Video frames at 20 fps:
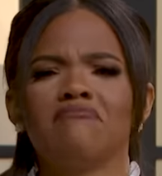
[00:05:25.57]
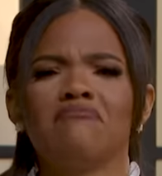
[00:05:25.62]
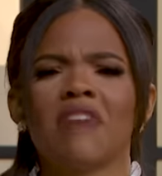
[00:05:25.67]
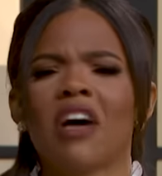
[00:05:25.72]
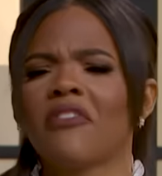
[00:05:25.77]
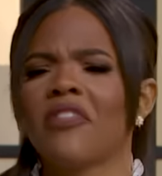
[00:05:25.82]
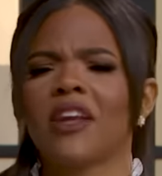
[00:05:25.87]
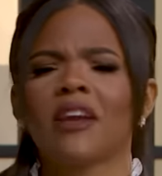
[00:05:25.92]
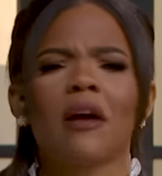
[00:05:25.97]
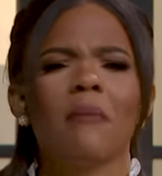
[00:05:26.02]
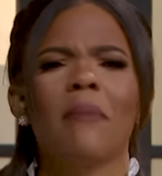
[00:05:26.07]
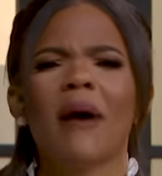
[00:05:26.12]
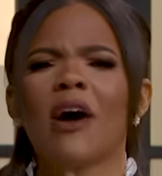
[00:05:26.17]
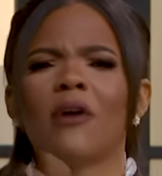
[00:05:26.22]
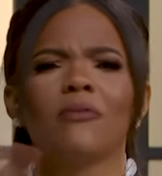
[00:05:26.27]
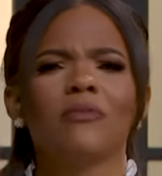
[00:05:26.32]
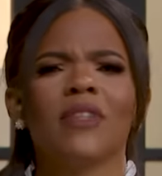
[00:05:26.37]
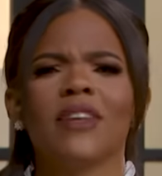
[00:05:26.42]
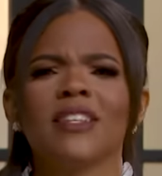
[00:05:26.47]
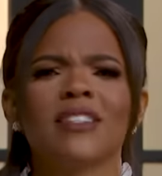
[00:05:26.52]
Nothing
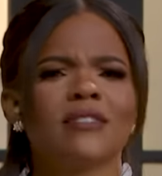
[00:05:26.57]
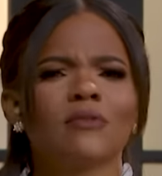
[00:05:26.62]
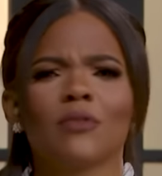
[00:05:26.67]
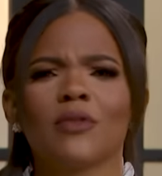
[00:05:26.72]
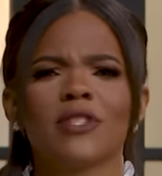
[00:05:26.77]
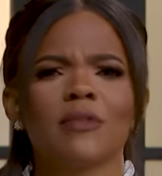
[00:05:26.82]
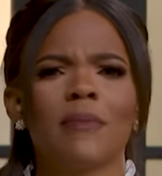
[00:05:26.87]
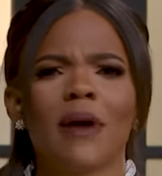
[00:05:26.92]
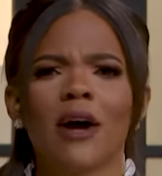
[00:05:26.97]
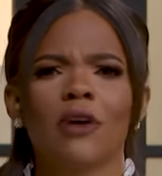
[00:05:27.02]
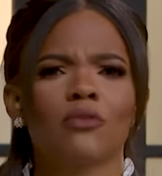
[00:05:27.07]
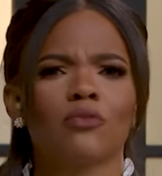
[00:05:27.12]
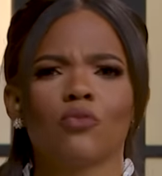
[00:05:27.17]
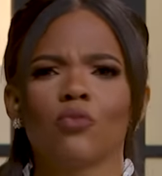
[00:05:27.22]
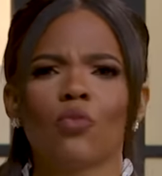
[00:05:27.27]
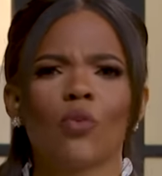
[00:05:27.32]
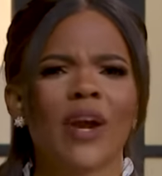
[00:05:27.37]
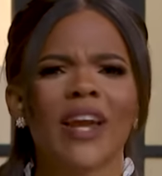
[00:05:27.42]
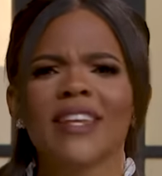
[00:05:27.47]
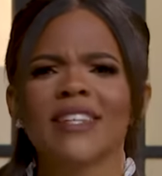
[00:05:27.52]
about this was about
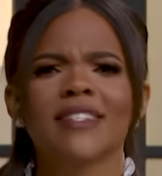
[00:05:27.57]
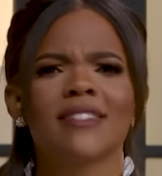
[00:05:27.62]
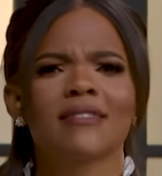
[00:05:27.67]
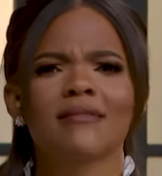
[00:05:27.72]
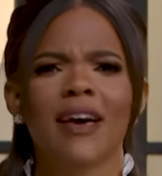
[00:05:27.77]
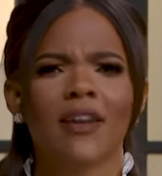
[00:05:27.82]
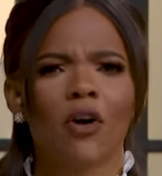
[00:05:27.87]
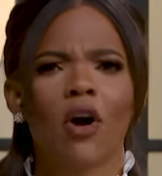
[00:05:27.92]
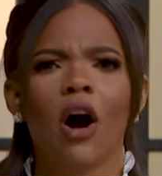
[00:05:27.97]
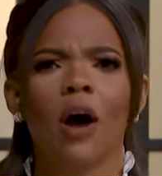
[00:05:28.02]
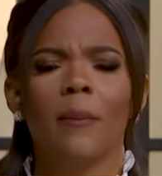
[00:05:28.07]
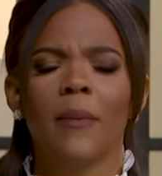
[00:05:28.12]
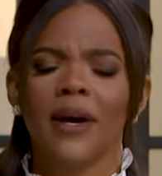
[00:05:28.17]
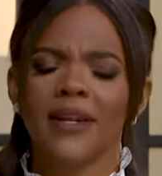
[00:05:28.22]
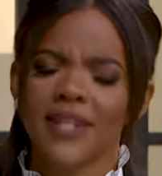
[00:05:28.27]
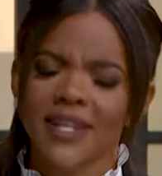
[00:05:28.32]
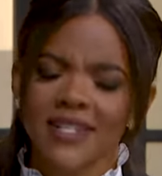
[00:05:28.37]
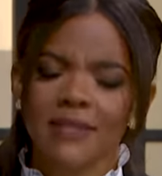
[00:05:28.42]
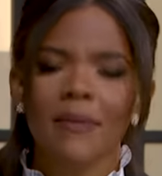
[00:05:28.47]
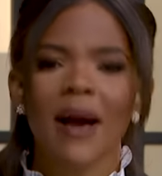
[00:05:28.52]
race at all. But
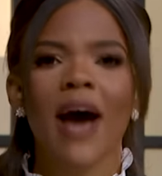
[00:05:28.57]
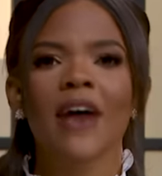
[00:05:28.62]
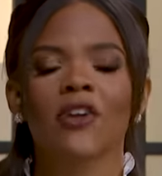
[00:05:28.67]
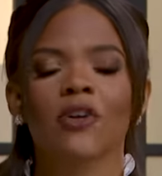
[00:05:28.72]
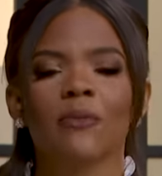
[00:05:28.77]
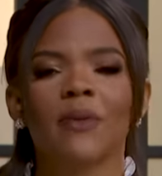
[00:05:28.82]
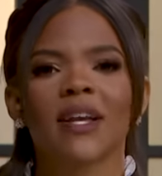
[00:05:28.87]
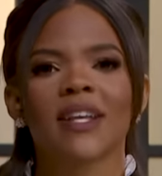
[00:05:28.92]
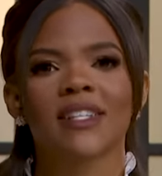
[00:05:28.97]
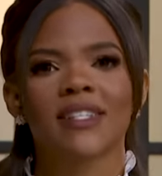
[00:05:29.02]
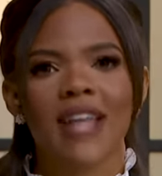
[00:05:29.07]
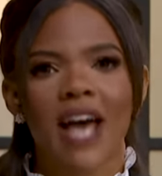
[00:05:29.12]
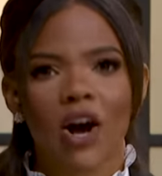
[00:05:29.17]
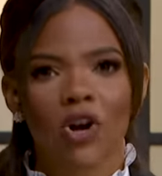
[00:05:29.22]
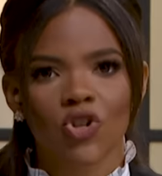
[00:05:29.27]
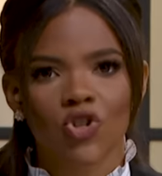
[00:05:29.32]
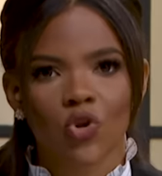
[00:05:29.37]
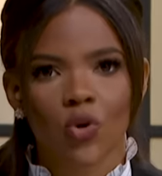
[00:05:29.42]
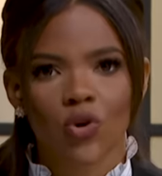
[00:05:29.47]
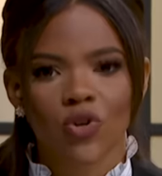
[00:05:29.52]
it doesn't matter because
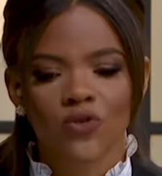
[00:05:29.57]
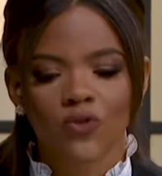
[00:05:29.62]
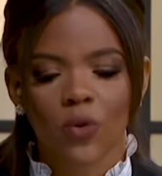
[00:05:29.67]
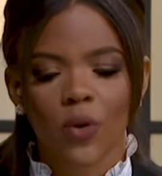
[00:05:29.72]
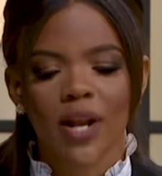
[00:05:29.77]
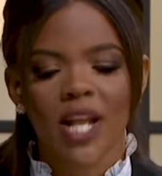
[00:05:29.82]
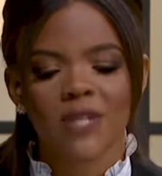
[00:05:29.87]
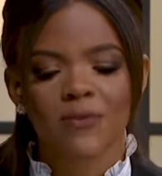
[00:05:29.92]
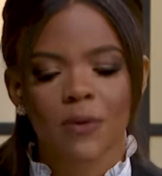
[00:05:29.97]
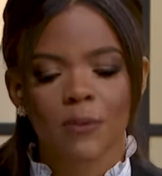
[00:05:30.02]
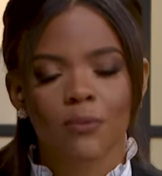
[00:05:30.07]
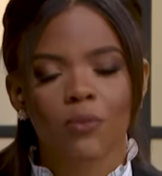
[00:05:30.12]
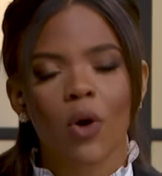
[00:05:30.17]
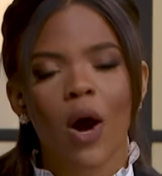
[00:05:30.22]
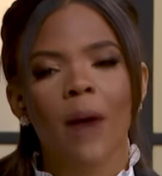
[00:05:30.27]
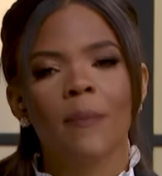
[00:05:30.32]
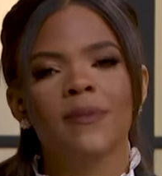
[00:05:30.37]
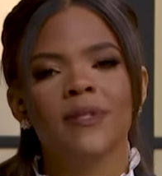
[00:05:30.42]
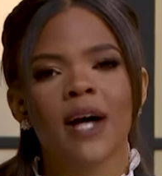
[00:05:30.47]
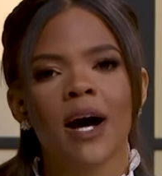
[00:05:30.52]
now George Floyd has been
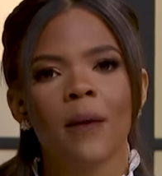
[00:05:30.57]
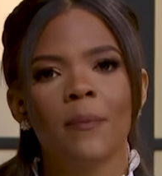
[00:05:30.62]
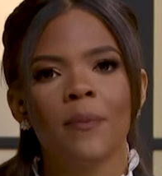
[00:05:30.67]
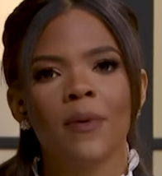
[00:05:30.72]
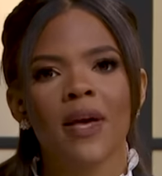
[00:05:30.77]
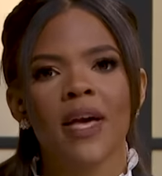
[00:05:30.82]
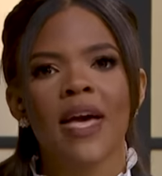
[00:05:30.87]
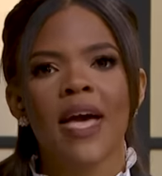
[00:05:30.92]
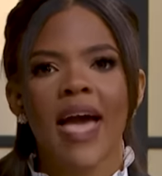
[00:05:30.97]
propped up.